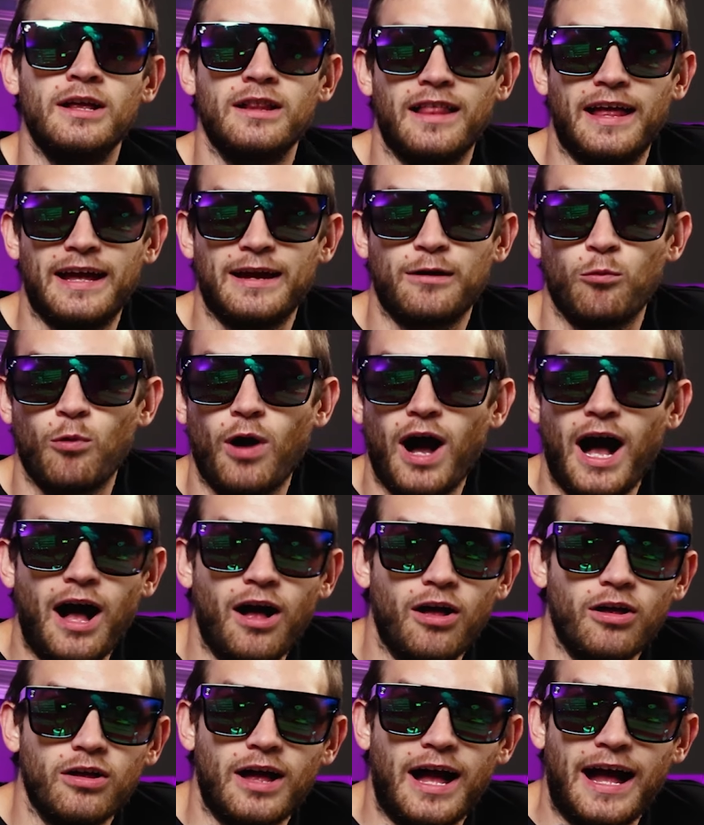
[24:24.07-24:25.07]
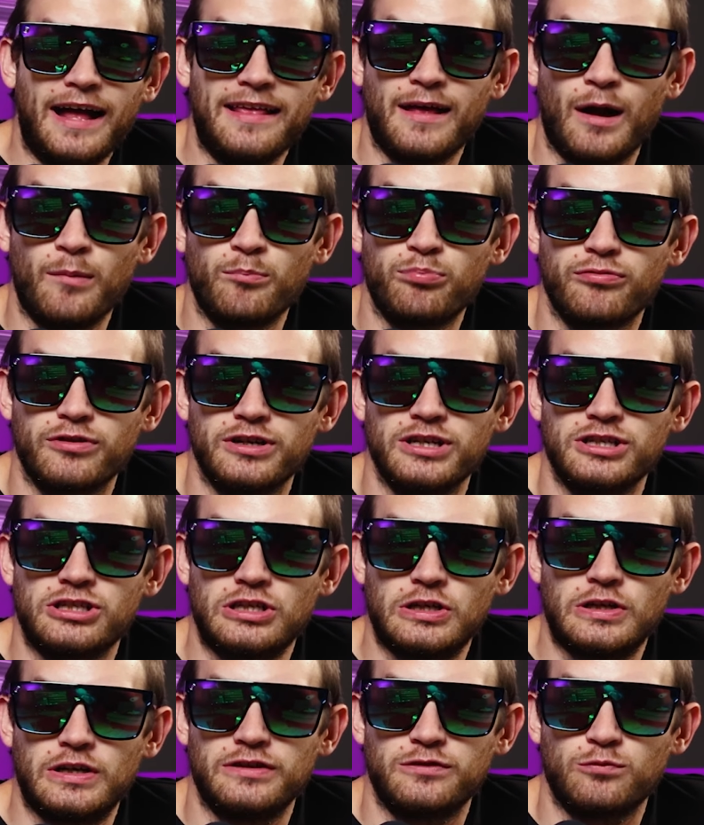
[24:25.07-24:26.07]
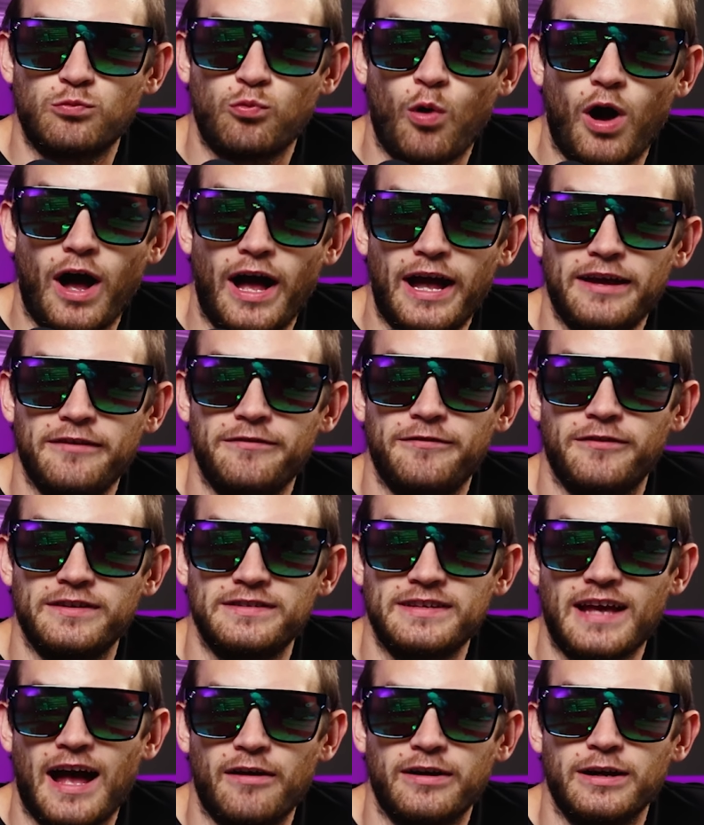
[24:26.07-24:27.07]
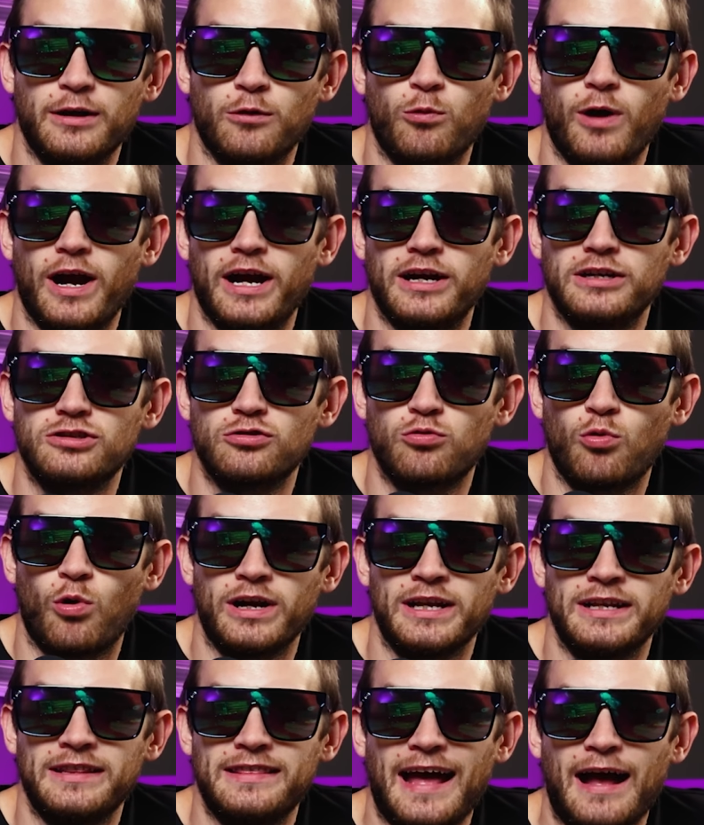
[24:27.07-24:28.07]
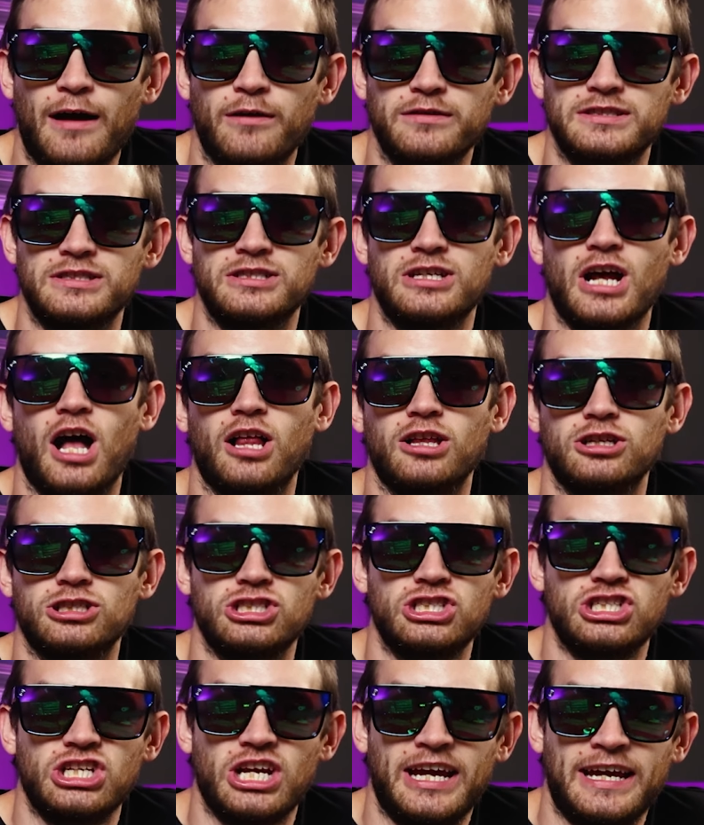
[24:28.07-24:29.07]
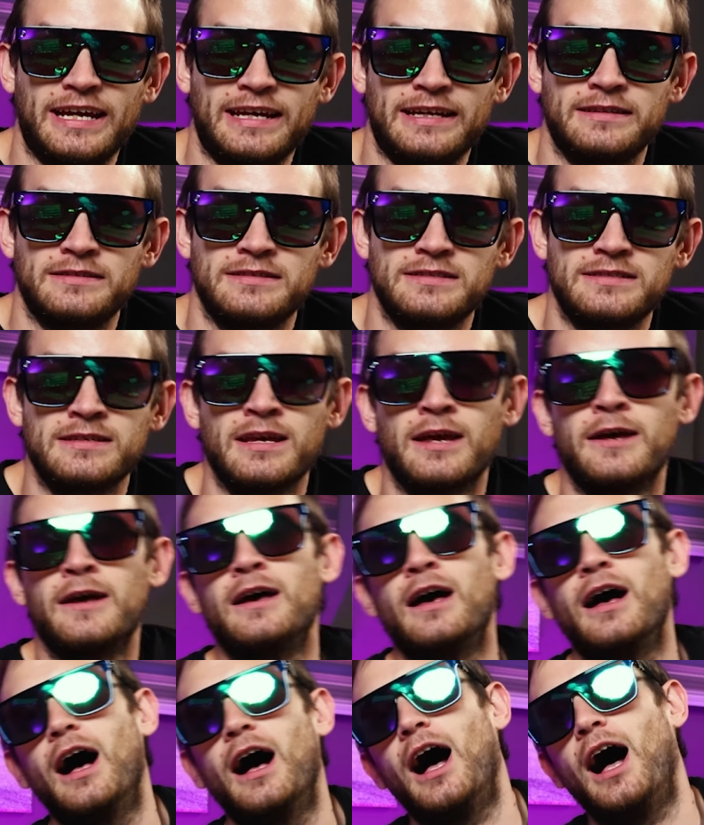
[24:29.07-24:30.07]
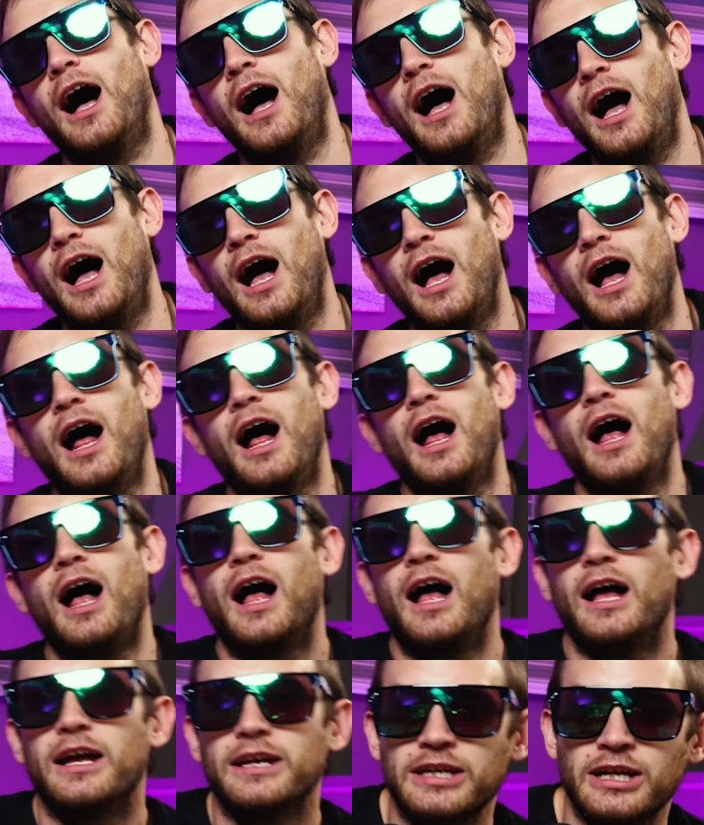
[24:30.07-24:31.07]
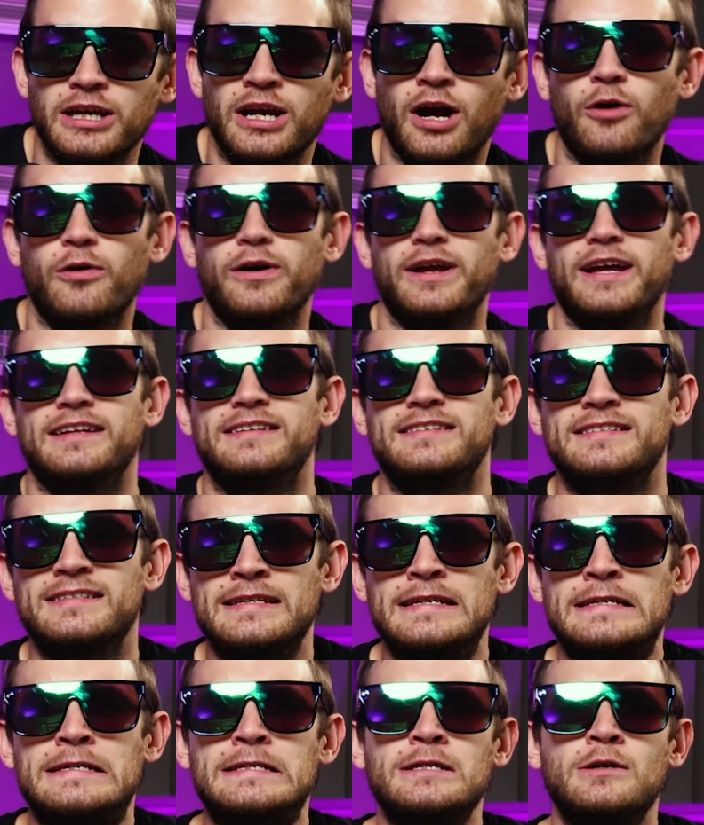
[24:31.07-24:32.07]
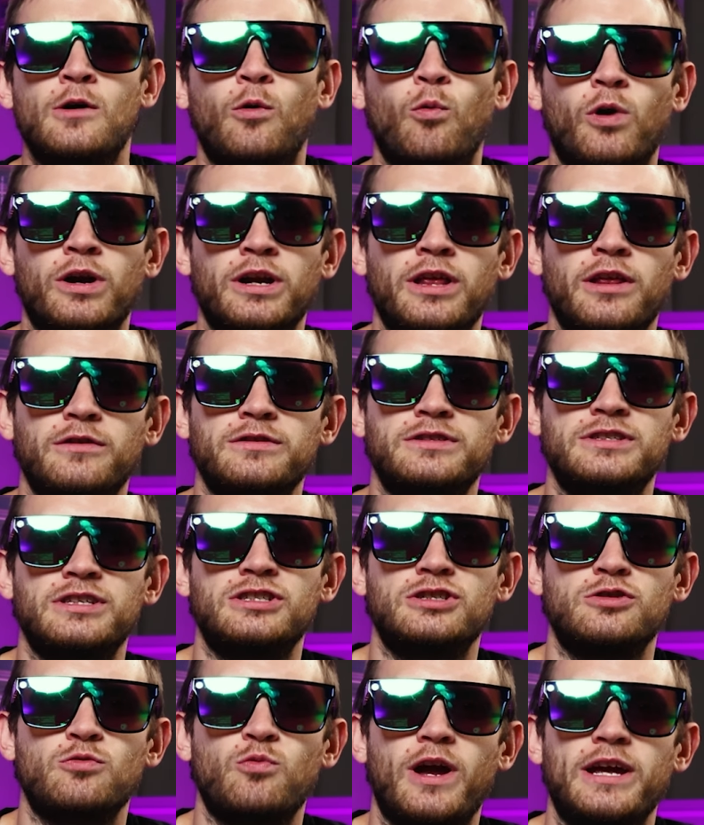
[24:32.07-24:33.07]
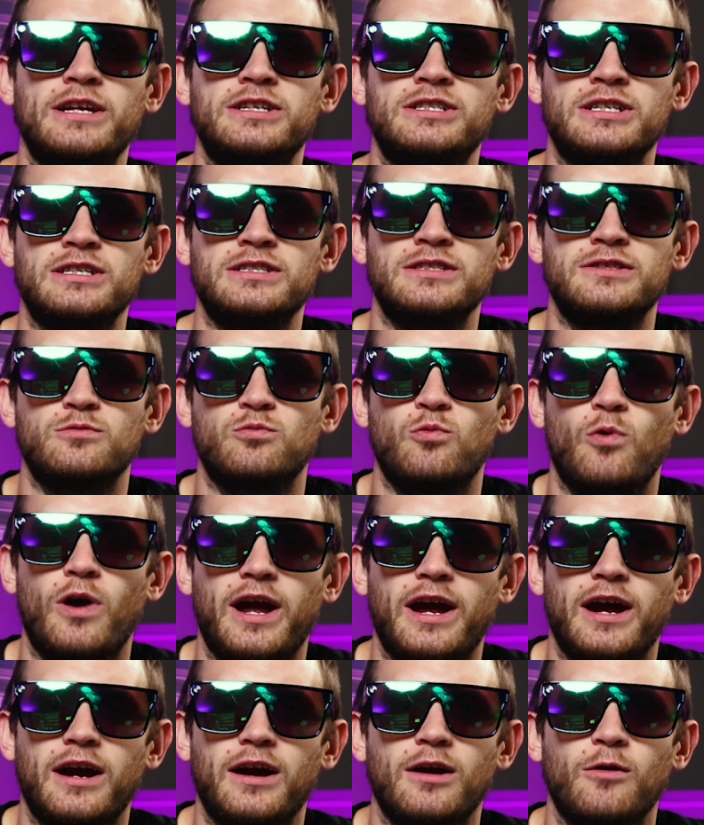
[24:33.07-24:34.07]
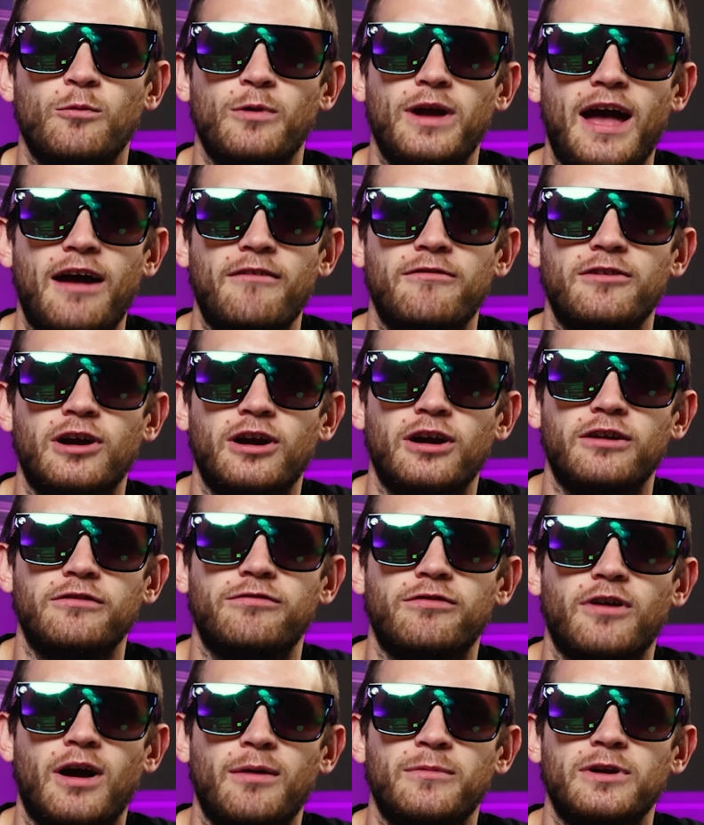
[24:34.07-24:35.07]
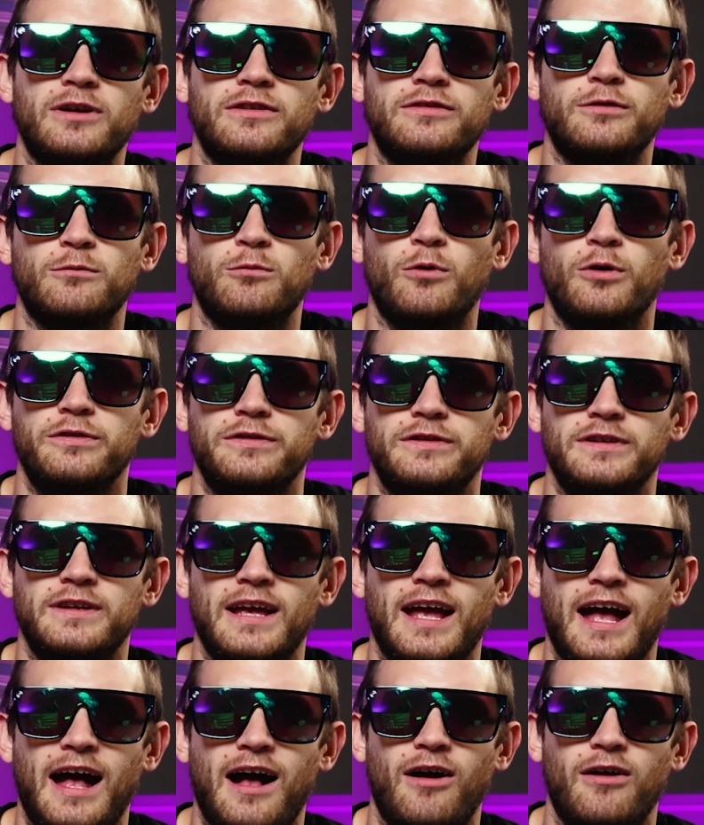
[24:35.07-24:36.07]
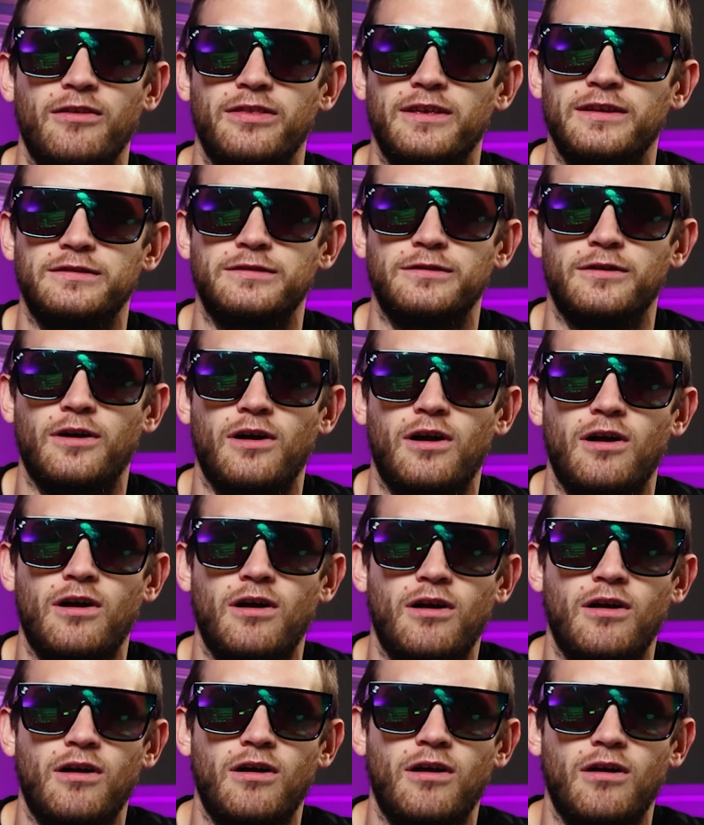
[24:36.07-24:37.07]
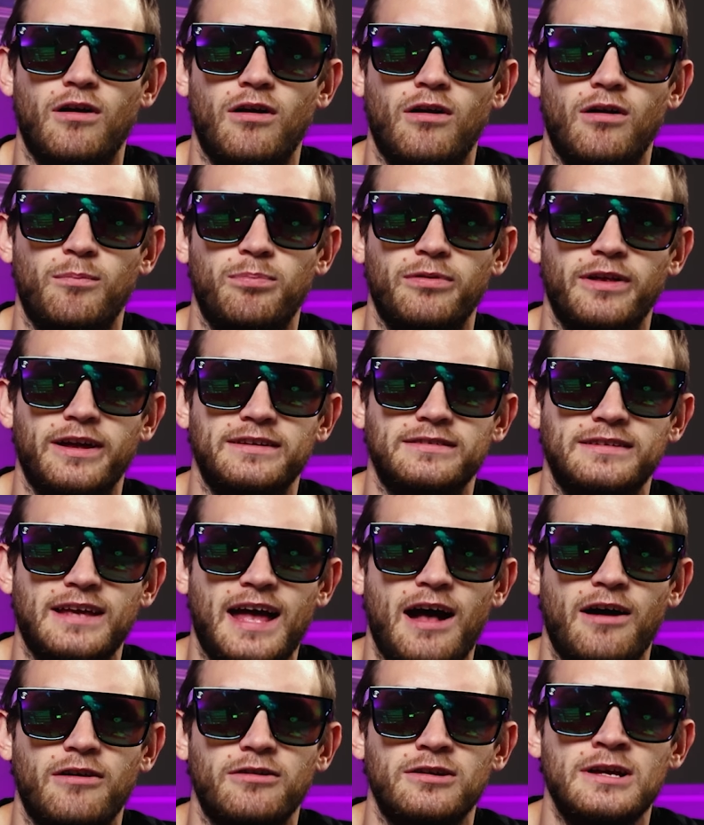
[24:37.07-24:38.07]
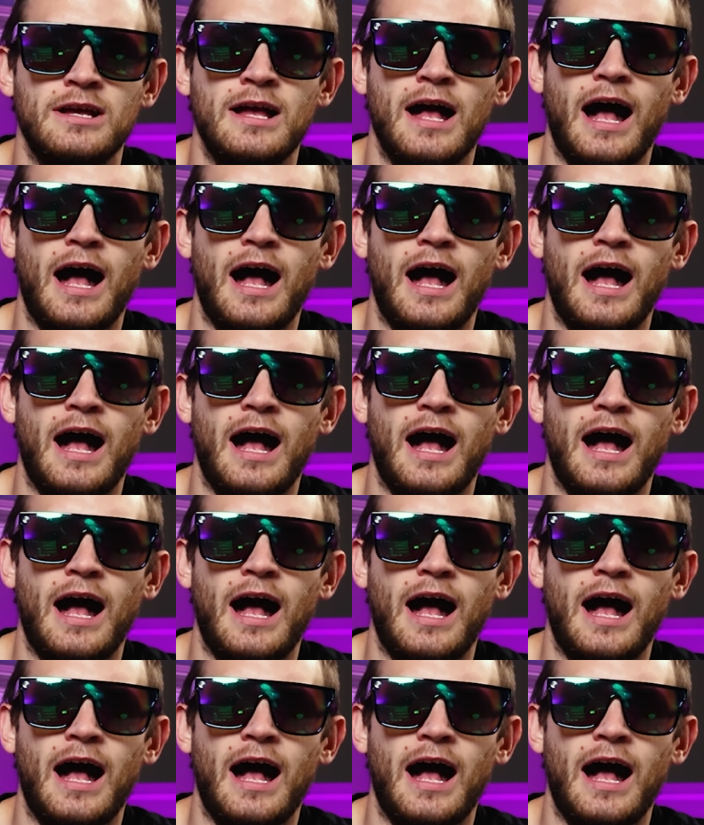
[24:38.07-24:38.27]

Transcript: Like, while I, am pretty sure his wife is out here wearing $20,000 jeans, uh, you know, it's one of those situations where we haven't heard from her. So we'll see how this all plays out.